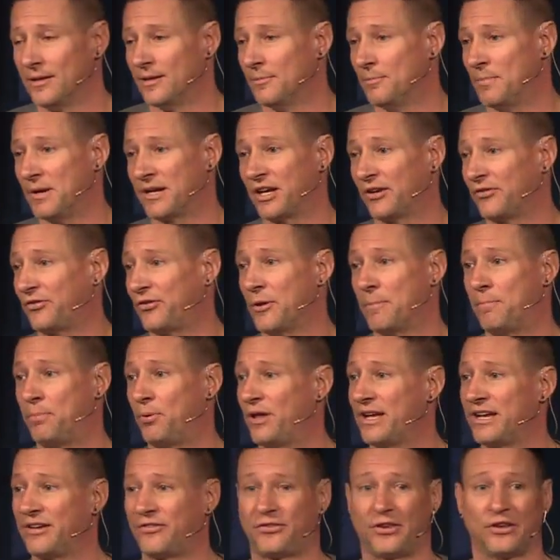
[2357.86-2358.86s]
Because the
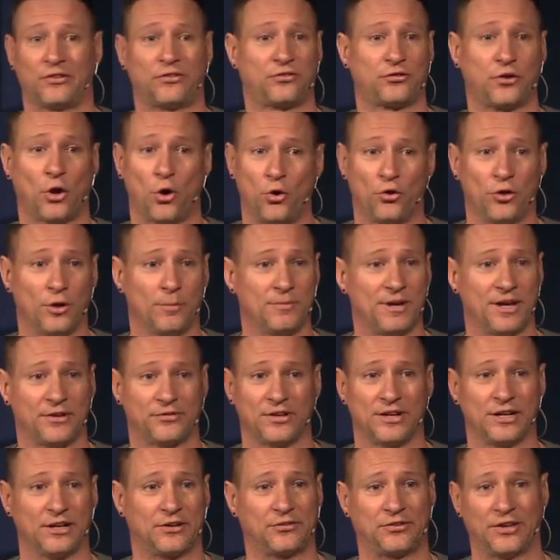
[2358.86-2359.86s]
place that sold them
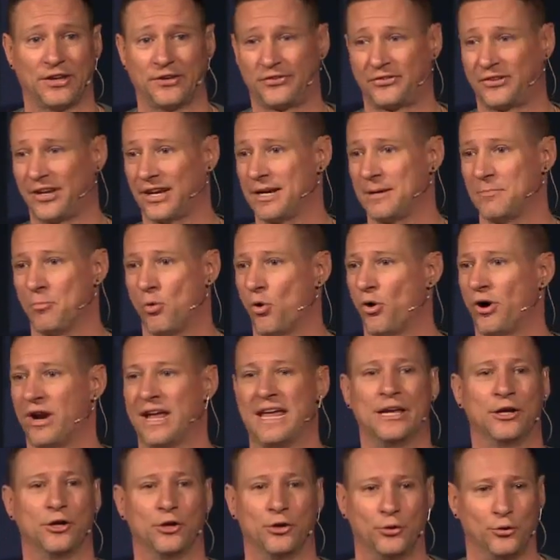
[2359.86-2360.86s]
doesn't exist anymore.
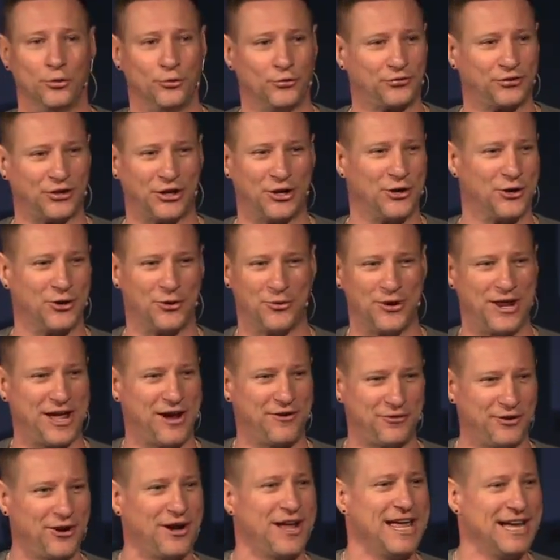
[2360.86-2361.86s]
Hills, or
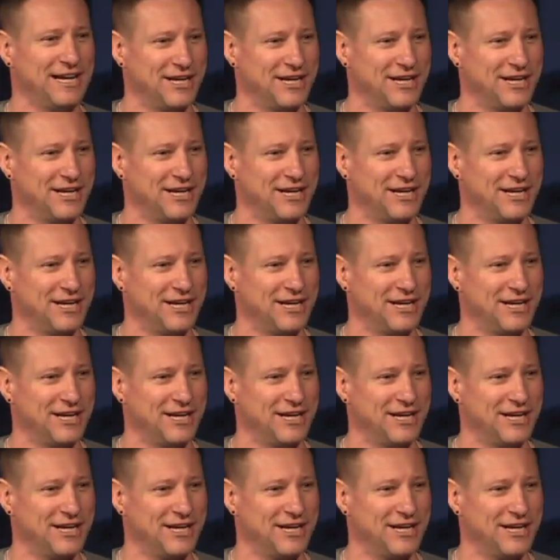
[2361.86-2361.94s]
whatever.